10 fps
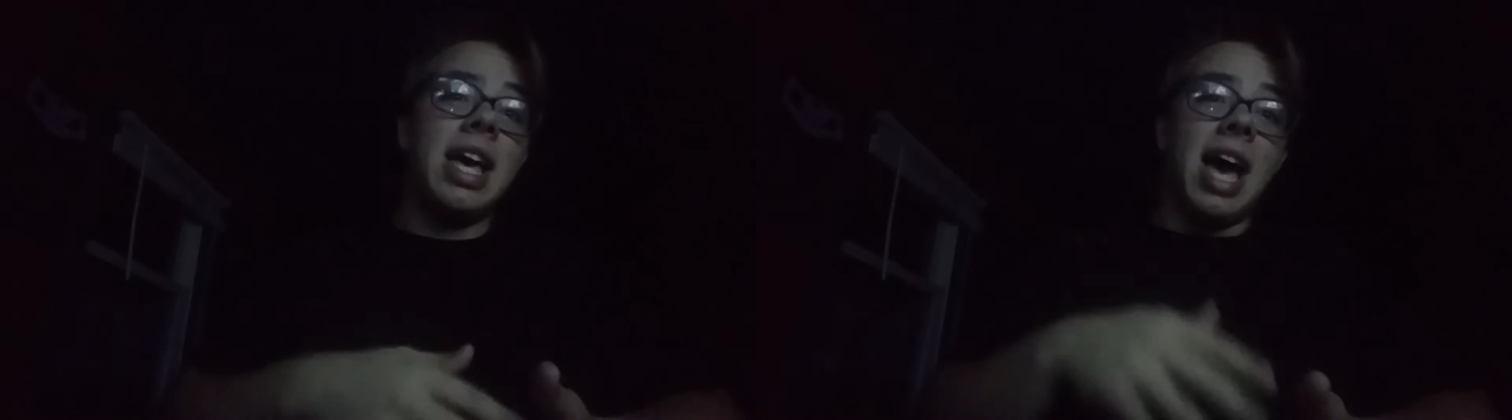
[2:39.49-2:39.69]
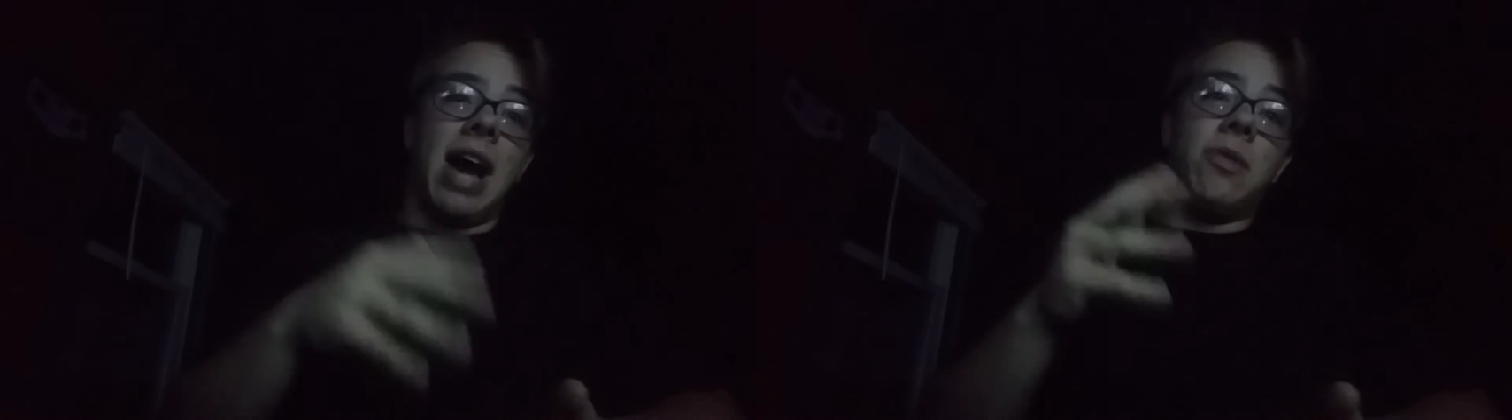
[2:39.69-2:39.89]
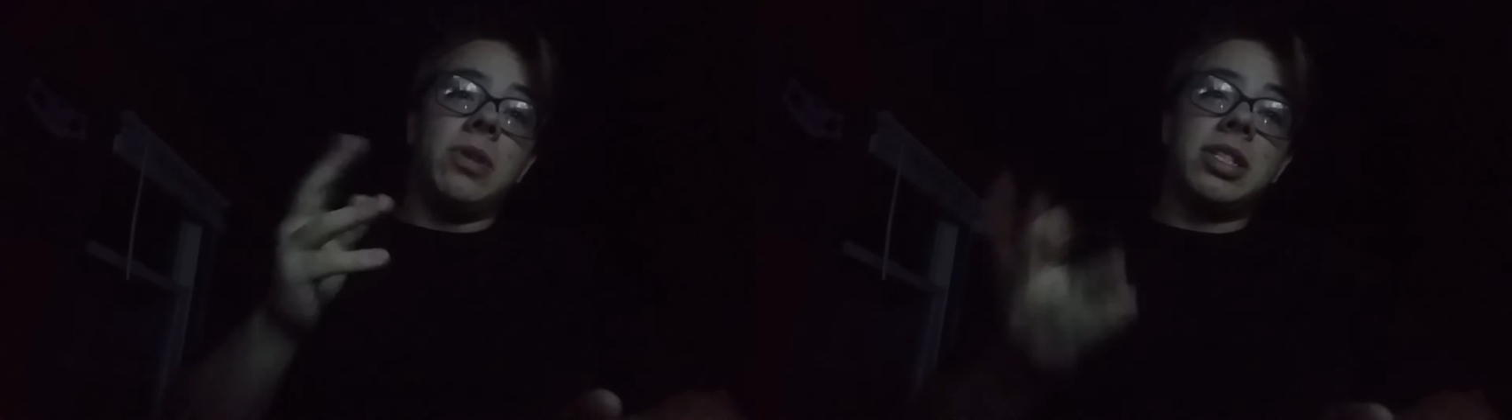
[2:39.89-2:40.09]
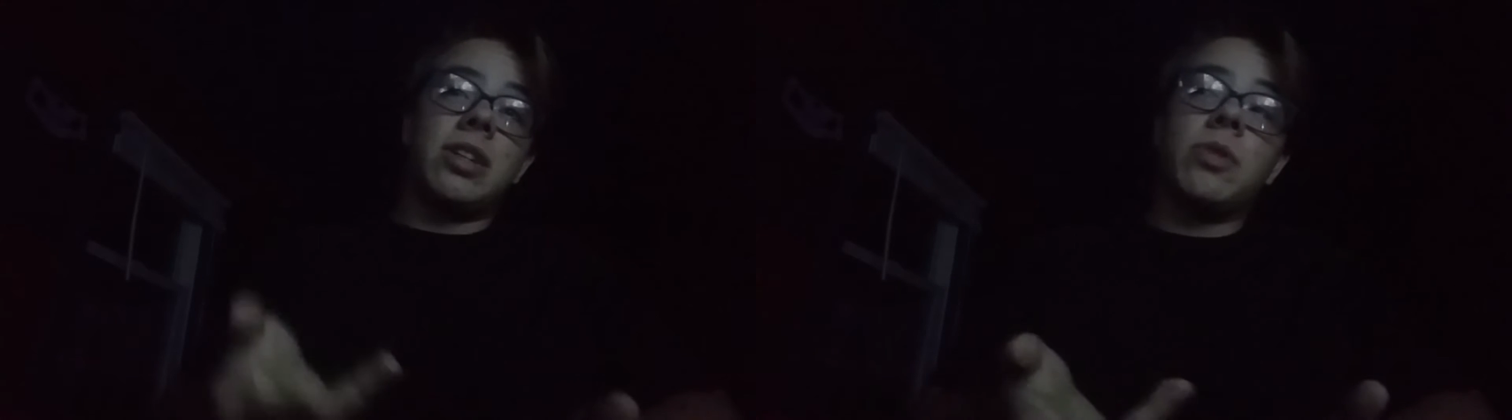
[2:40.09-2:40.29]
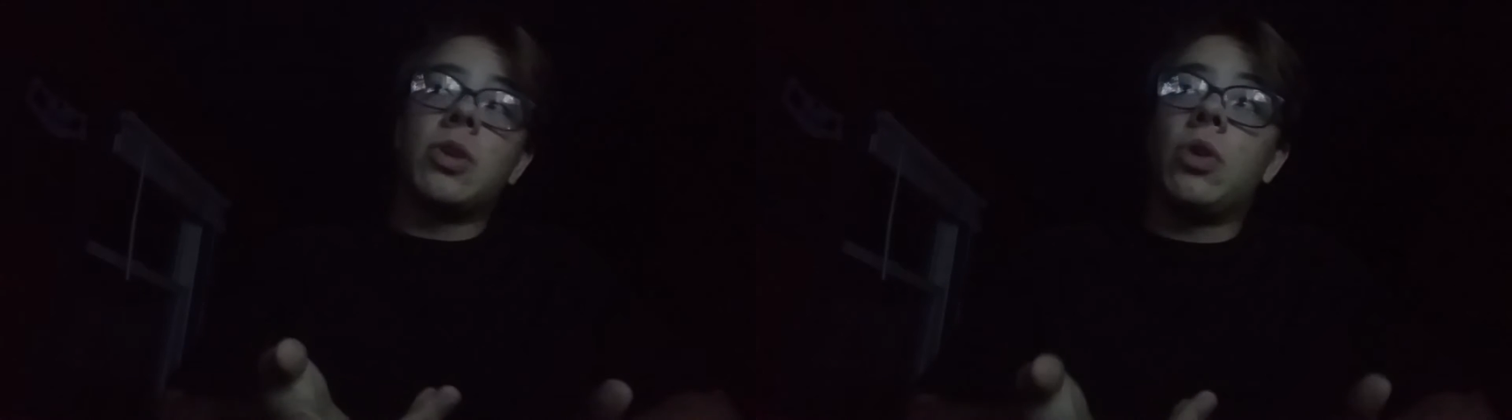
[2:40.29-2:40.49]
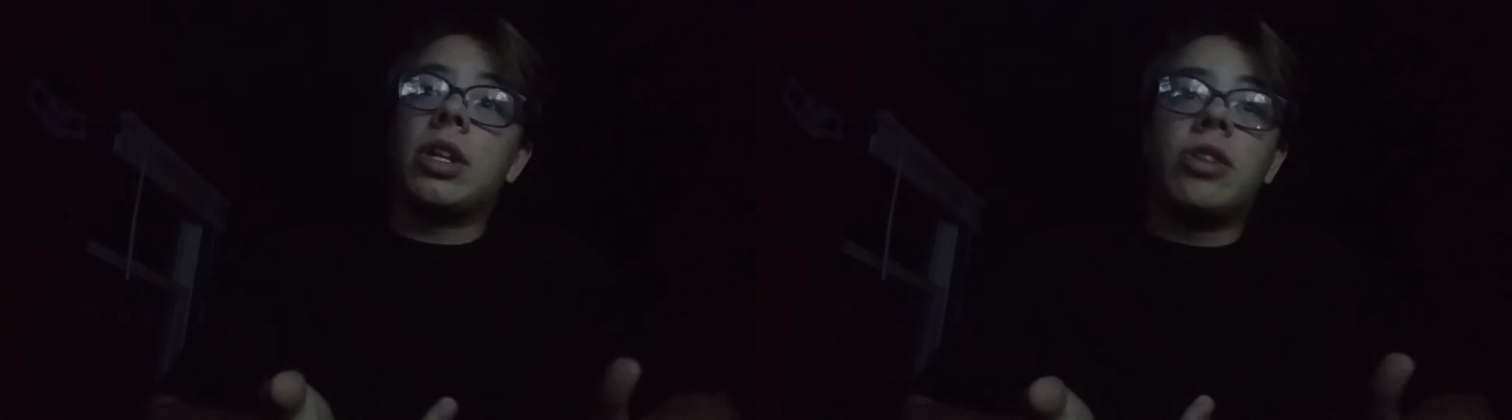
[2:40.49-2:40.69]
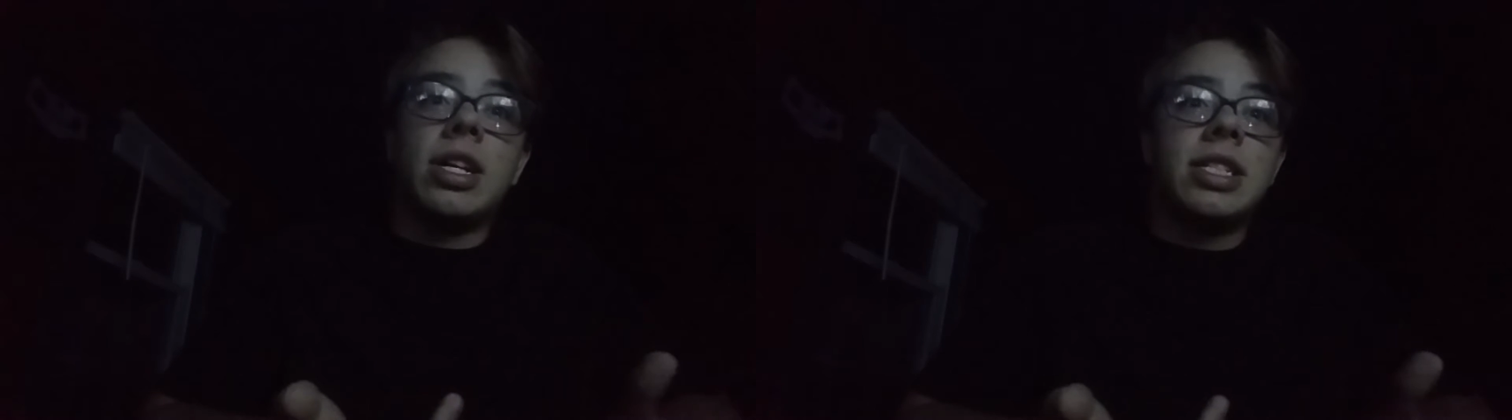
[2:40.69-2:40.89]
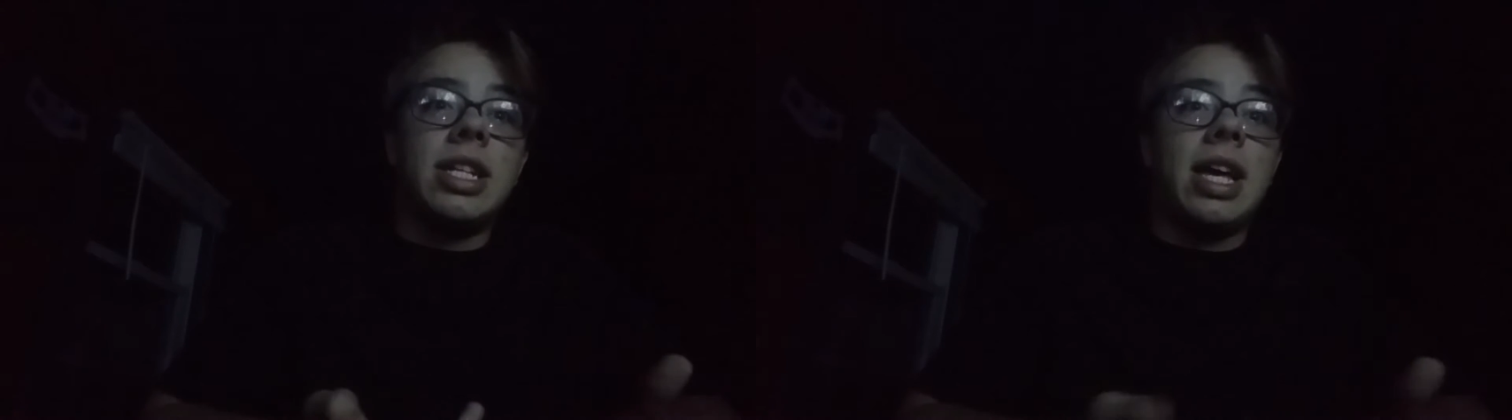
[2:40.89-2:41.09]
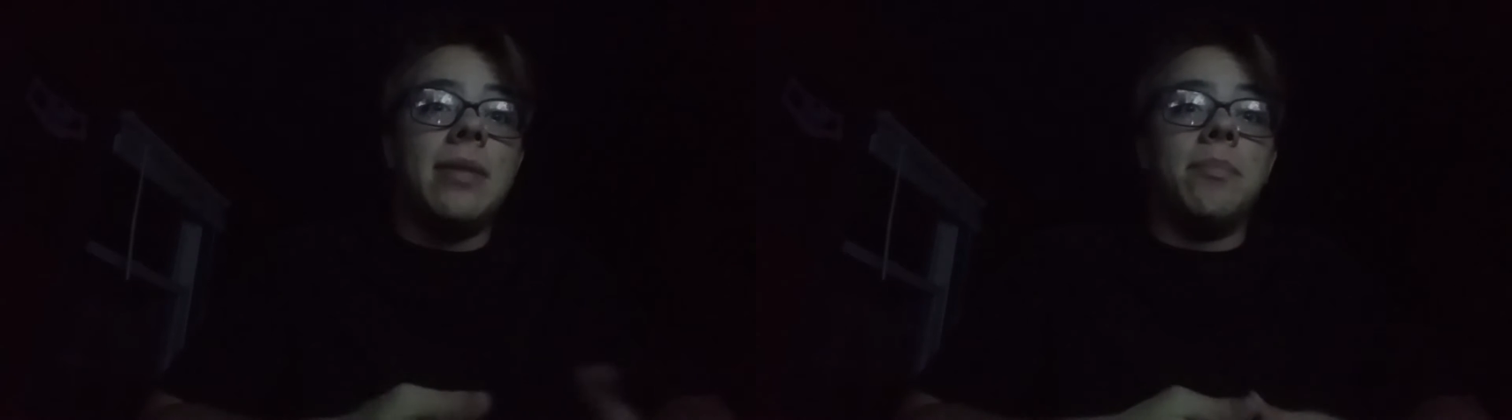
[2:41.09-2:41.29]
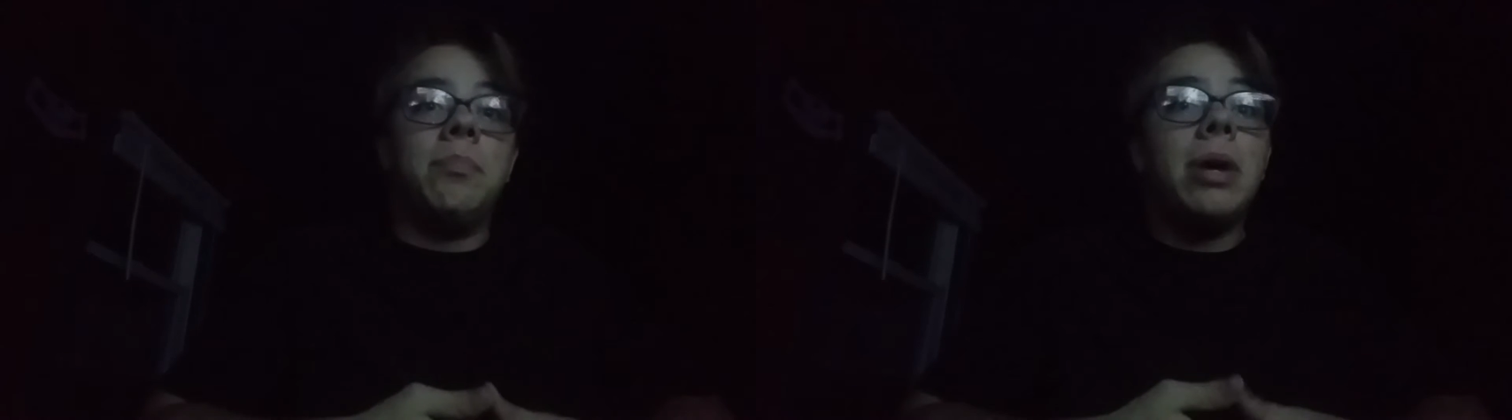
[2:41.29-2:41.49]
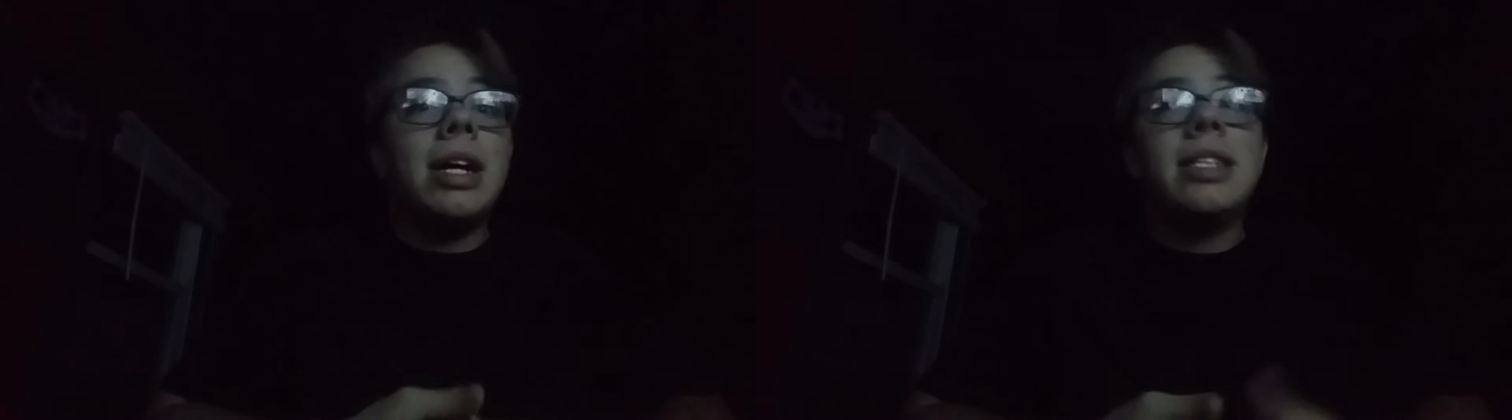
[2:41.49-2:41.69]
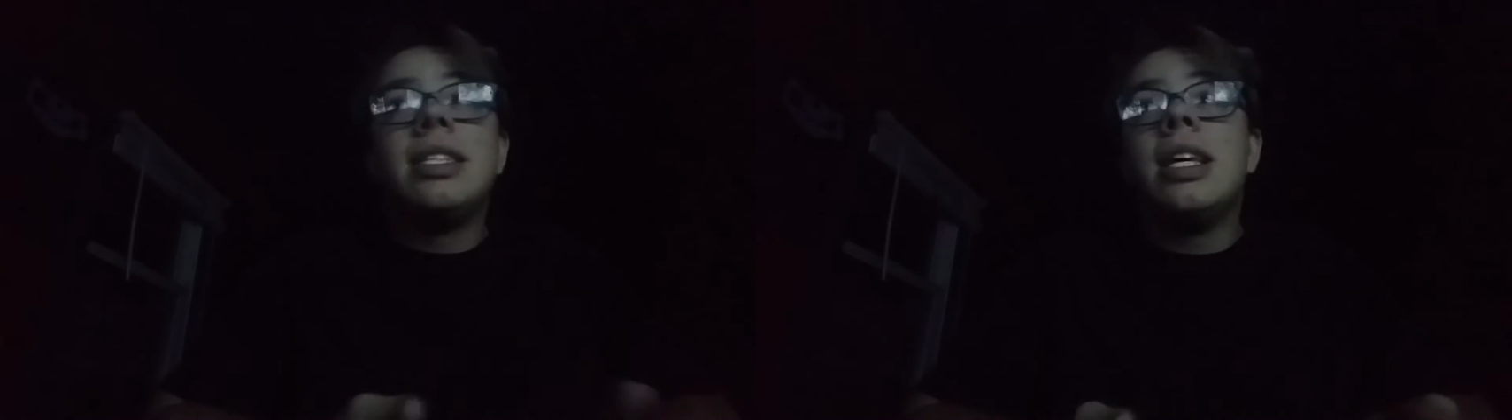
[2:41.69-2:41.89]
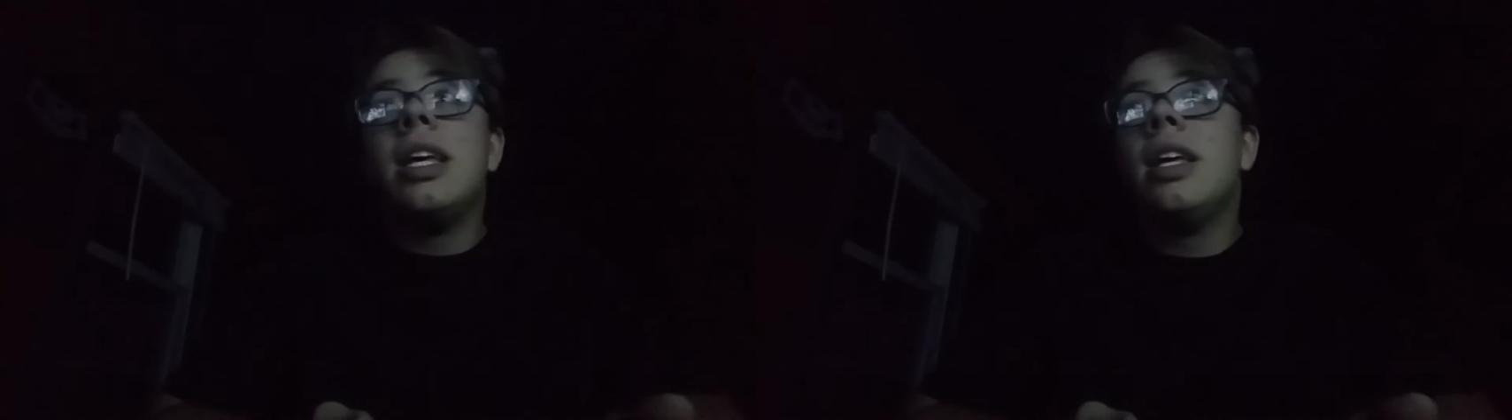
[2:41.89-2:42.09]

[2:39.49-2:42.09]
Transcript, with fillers: I was gonna record a crux tonight, but